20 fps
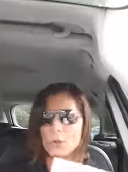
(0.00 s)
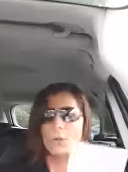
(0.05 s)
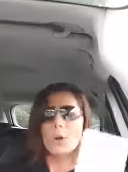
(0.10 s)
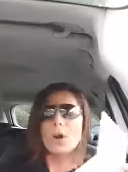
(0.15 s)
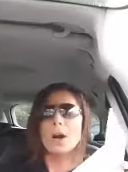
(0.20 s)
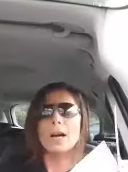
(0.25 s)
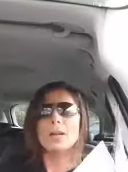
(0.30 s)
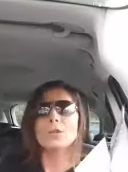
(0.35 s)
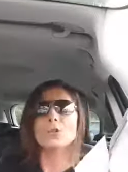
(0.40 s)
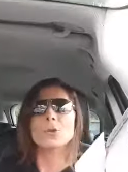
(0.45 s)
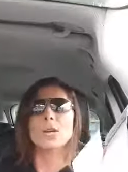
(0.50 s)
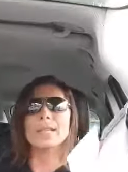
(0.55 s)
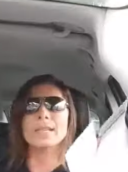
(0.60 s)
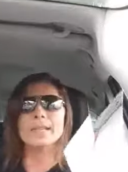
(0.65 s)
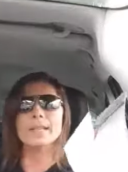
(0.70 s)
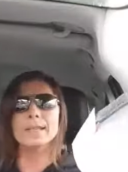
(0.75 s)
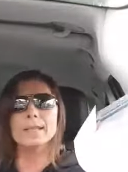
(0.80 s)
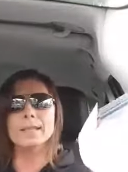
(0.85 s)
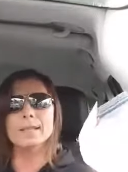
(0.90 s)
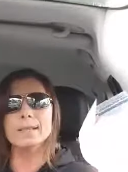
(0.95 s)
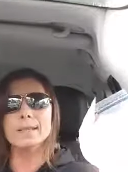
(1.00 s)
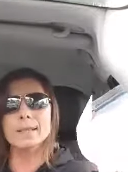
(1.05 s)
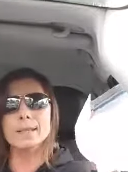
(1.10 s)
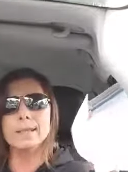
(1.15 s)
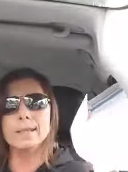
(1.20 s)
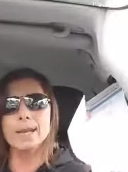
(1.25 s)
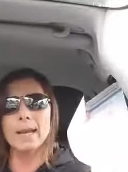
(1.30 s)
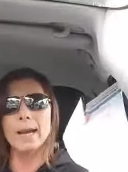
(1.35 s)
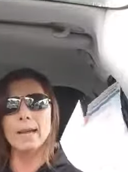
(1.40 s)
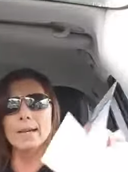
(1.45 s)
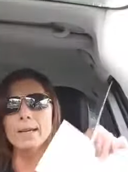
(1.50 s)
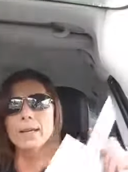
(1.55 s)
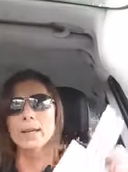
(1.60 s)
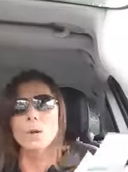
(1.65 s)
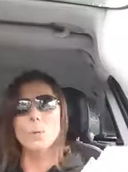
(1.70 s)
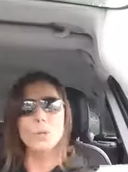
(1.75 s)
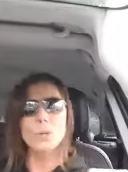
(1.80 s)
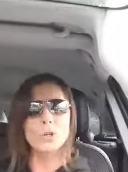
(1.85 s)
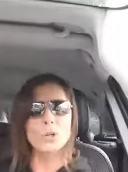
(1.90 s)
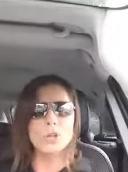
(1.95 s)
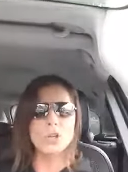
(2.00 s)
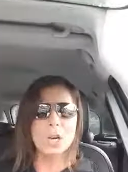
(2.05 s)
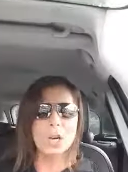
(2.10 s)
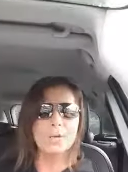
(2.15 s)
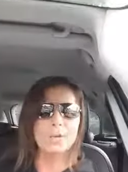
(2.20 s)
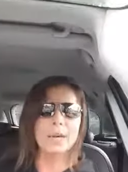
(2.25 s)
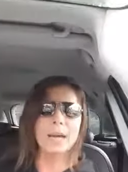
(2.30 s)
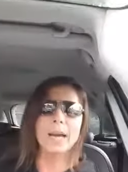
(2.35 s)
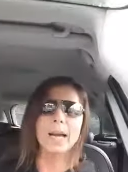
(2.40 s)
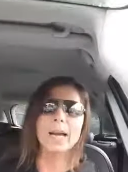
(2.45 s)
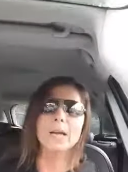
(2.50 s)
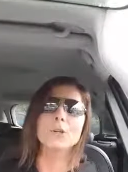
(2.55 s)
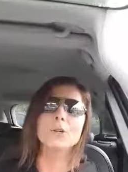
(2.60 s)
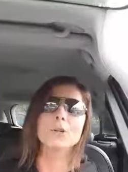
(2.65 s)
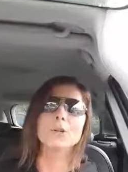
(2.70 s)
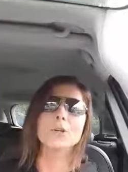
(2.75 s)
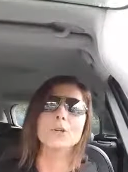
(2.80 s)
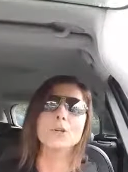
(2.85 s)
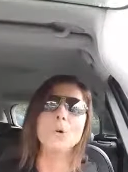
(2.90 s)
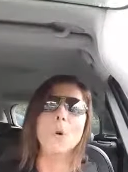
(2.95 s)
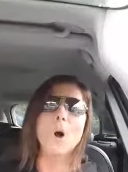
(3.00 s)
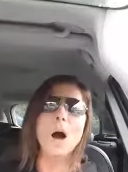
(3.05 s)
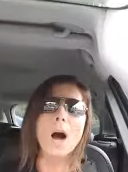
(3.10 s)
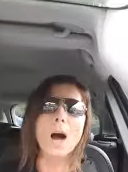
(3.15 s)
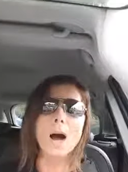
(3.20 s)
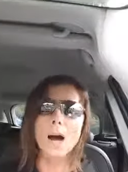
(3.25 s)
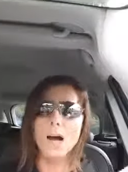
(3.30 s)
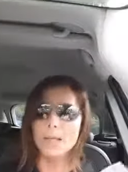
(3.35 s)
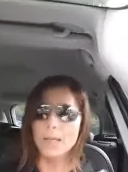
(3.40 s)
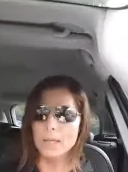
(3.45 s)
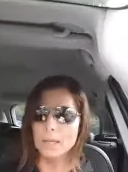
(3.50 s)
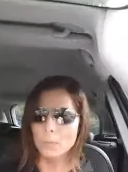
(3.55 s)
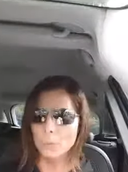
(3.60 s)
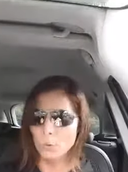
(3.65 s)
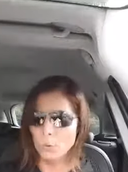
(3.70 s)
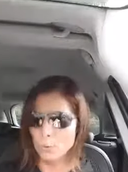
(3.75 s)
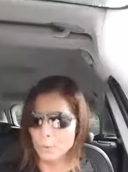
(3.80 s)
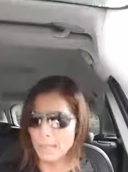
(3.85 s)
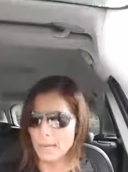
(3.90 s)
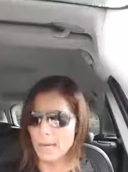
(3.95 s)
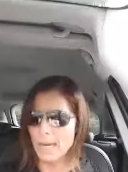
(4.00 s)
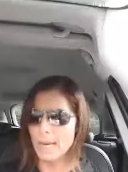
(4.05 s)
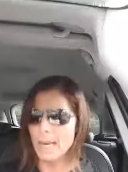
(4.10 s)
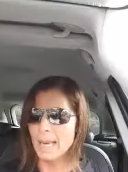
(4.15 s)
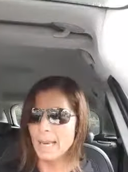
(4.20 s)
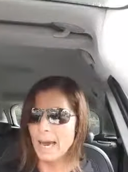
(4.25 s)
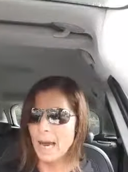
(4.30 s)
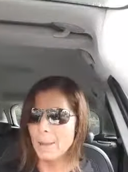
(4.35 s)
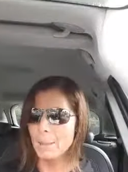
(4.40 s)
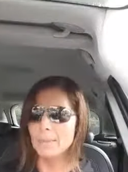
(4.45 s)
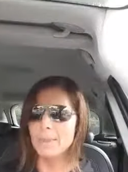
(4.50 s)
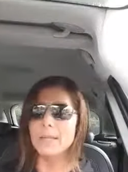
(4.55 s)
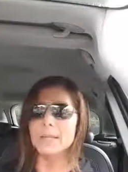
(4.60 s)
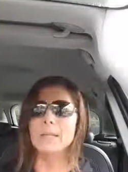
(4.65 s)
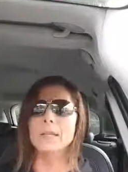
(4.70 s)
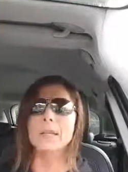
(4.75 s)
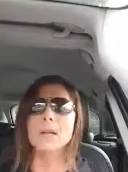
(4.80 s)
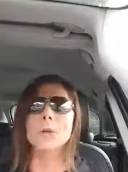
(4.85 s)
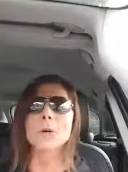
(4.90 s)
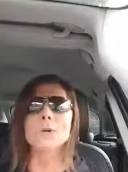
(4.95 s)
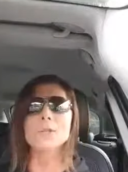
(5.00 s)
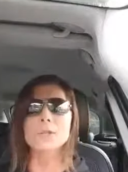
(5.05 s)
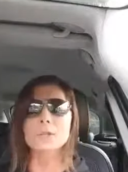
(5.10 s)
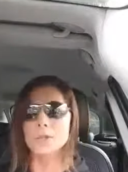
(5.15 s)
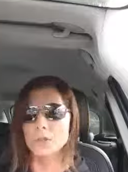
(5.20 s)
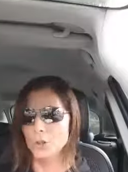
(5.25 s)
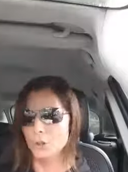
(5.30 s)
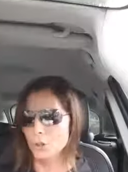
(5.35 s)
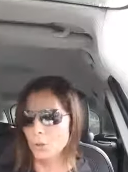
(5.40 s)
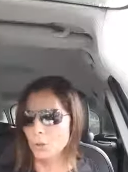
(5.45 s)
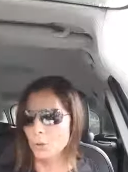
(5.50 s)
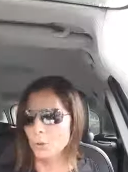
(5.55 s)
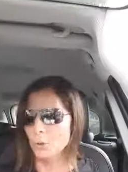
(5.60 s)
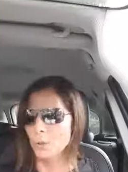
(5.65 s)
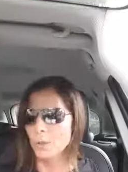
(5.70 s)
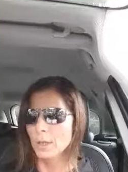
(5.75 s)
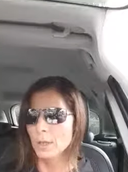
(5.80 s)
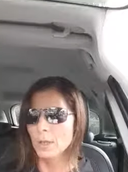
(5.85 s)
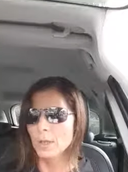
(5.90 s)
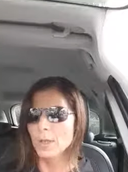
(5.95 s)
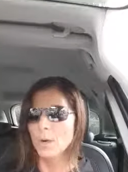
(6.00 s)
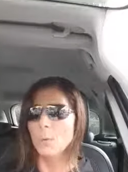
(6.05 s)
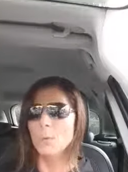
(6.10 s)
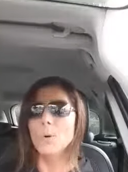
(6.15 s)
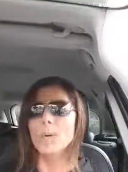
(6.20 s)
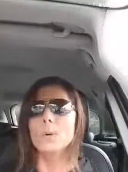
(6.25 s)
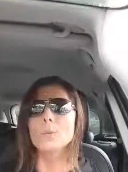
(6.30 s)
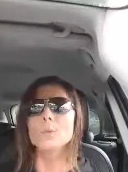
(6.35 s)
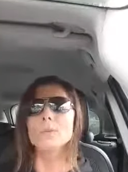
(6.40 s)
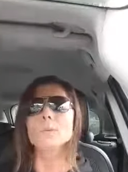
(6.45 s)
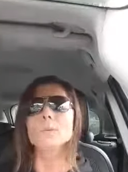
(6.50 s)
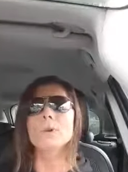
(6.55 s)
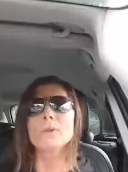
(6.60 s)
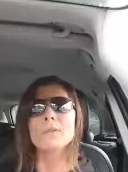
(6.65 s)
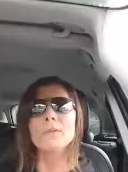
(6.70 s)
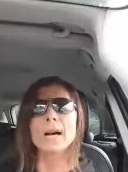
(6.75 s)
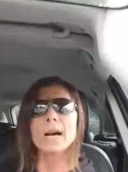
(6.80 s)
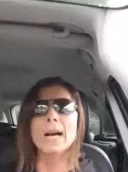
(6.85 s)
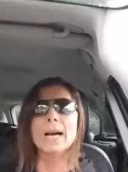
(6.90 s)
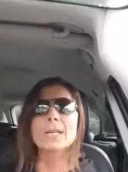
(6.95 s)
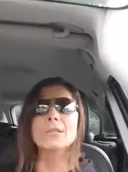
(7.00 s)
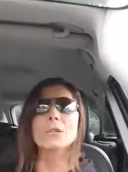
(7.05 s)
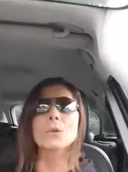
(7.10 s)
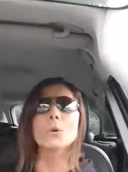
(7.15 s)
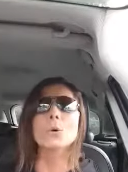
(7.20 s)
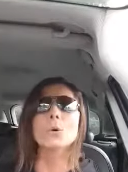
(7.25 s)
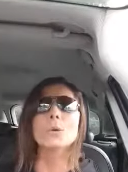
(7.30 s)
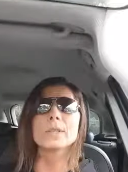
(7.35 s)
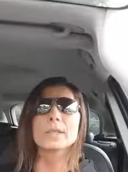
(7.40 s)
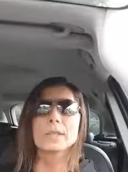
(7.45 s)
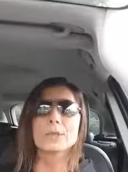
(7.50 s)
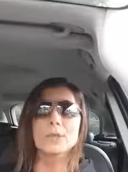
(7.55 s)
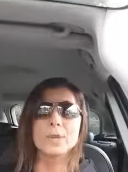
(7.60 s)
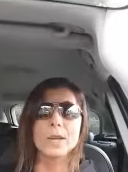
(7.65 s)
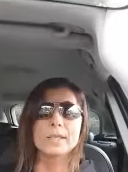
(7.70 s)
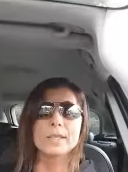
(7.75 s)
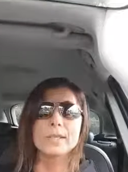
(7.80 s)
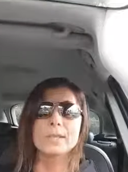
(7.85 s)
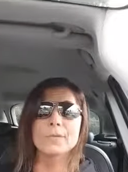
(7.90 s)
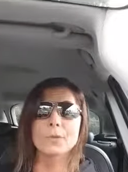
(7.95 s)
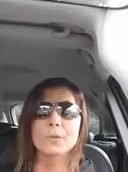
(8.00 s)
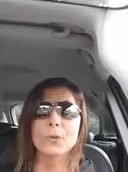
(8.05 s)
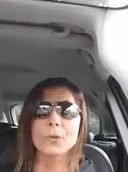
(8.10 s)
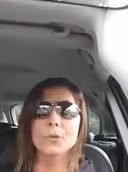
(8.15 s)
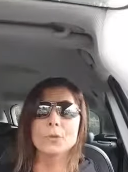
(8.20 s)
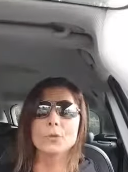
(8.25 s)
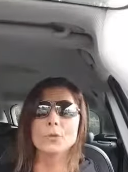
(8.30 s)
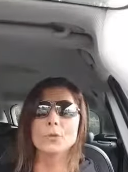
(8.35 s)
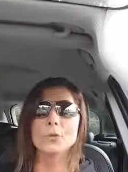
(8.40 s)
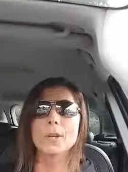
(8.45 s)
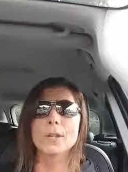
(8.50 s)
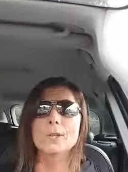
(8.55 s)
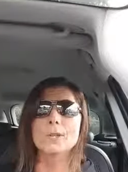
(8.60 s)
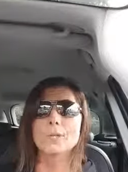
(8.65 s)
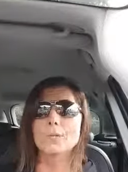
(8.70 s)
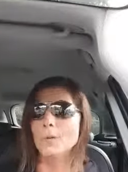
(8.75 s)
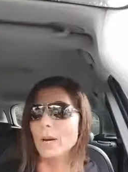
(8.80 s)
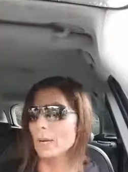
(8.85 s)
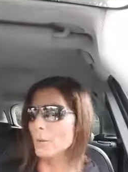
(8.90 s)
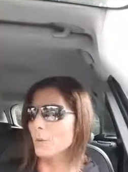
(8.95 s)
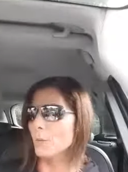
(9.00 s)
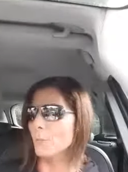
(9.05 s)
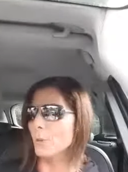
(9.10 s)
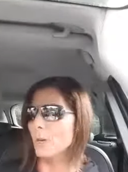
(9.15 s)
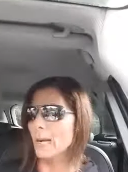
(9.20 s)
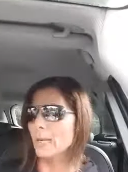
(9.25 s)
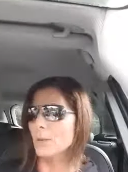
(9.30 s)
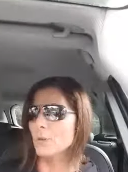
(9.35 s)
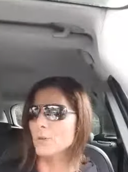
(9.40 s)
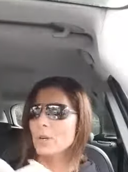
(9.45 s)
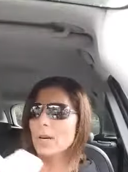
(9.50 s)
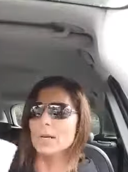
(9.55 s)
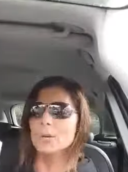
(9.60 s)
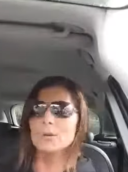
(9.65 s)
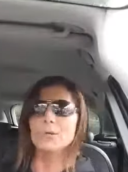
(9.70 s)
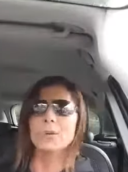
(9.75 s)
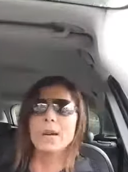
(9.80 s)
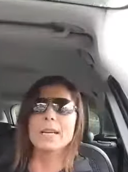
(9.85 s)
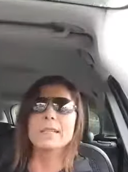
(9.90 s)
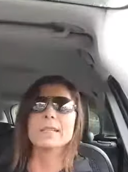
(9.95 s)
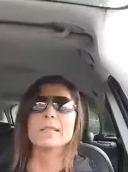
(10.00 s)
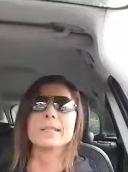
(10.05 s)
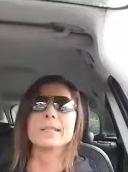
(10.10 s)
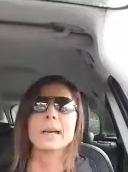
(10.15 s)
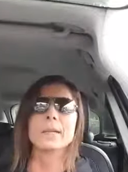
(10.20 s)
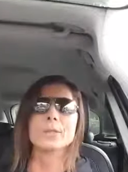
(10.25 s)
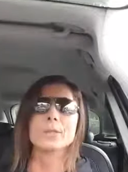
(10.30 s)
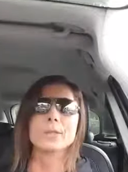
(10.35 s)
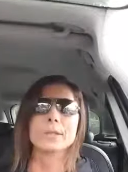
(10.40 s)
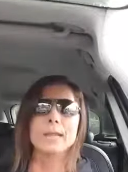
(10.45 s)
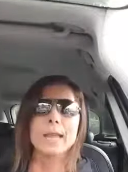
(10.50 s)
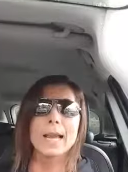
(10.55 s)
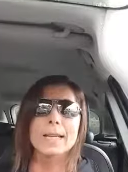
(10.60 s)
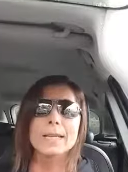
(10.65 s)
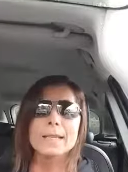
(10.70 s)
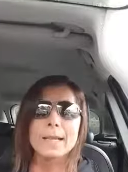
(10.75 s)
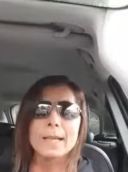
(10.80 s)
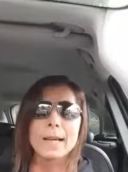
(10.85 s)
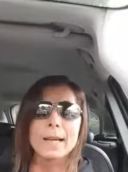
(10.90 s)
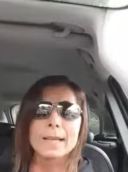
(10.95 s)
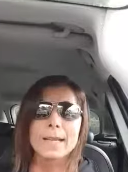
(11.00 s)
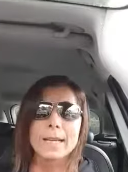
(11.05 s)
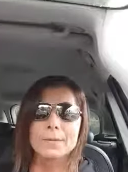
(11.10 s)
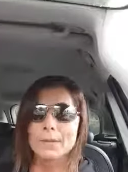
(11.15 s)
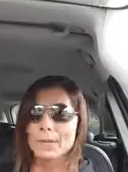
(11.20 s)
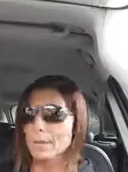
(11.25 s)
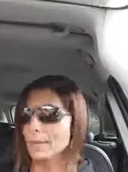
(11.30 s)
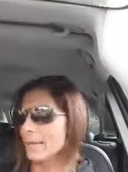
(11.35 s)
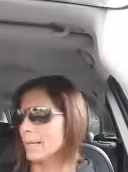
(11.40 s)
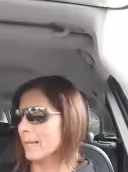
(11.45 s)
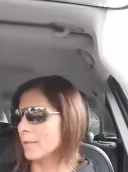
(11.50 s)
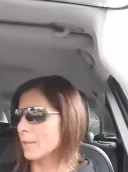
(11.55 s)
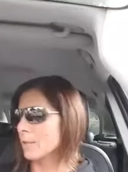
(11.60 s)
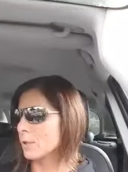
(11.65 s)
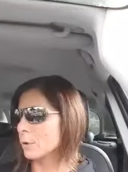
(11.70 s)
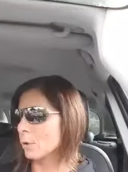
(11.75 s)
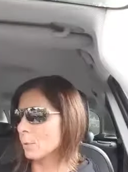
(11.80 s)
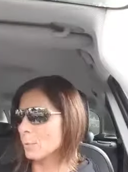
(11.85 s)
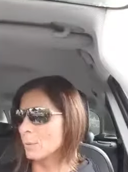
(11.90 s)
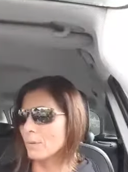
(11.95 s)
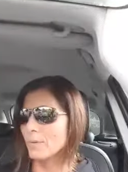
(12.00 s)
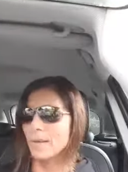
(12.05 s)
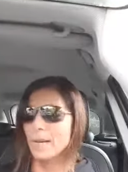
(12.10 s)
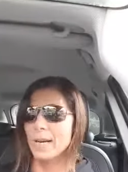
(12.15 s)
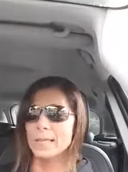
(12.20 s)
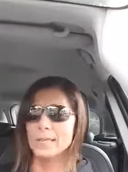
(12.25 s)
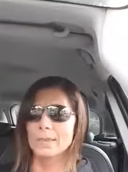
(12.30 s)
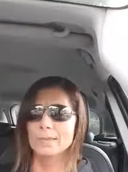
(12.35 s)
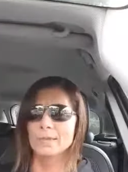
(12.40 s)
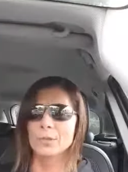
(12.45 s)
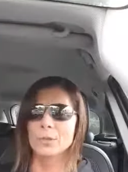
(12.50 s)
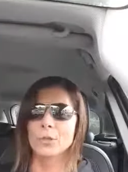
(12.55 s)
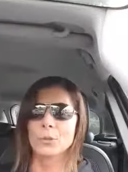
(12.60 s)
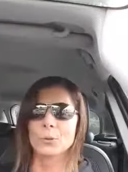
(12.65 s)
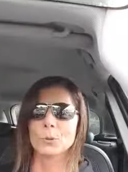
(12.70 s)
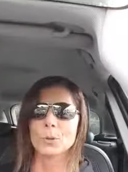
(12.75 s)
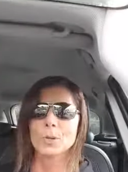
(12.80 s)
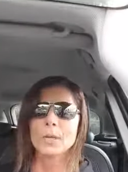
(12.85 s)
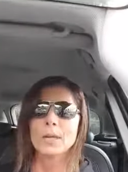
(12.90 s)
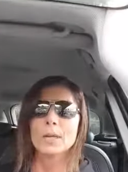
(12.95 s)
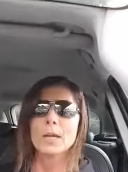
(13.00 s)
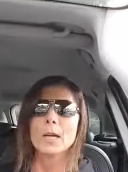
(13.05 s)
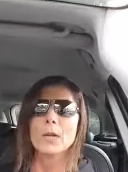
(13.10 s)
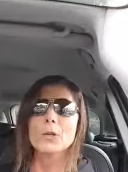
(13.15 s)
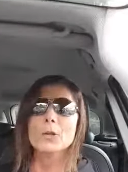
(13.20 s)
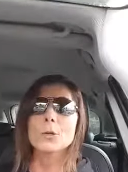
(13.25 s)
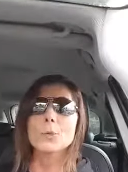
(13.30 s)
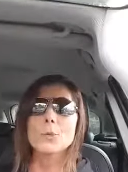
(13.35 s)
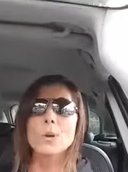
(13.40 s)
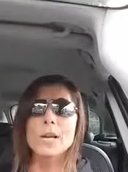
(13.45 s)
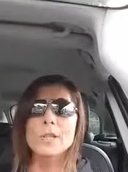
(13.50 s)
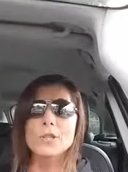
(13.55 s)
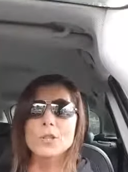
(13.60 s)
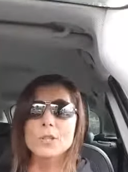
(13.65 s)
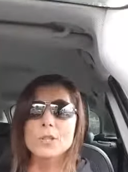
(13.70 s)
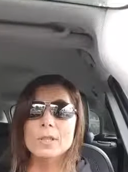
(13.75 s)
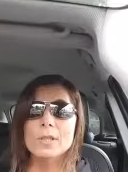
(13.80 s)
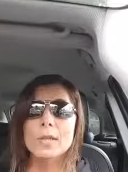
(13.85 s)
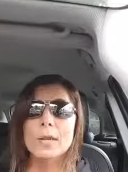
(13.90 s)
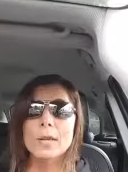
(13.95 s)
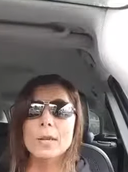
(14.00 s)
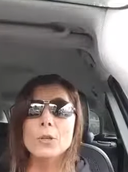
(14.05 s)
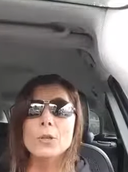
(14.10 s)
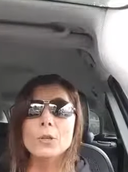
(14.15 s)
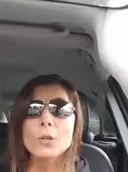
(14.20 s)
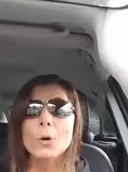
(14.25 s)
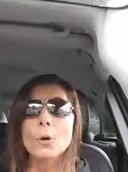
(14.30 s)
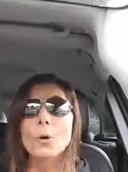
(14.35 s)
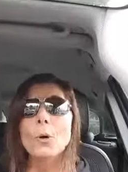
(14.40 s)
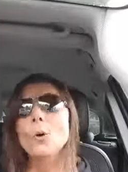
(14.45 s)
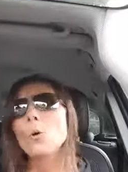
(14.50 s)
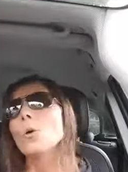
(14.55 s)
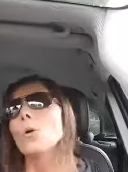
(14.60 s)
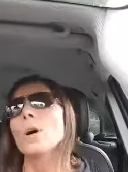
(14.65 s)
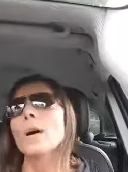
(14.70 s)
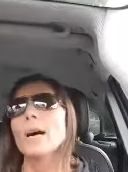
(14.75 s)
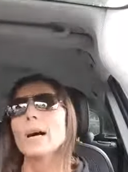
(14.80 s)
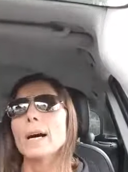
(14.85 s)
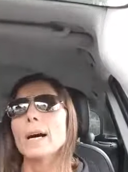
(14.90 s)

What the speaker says: got addresses. Yeah, whichever country you are, there will be a lab that's closest to you. We will provide all the addresses for you, so you don't have to wreck your brain trying to write it down on the letter, and everything is all provided for you. You register your